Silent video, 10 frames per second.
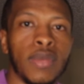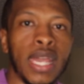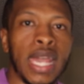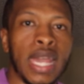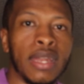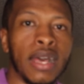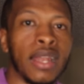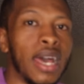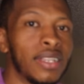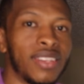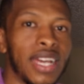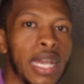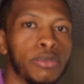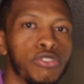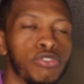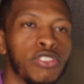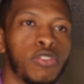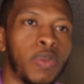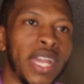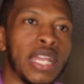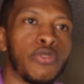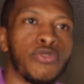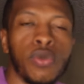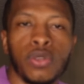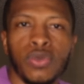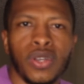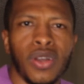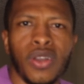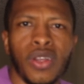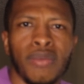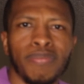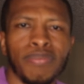And a lot of times you're just paying for a new car.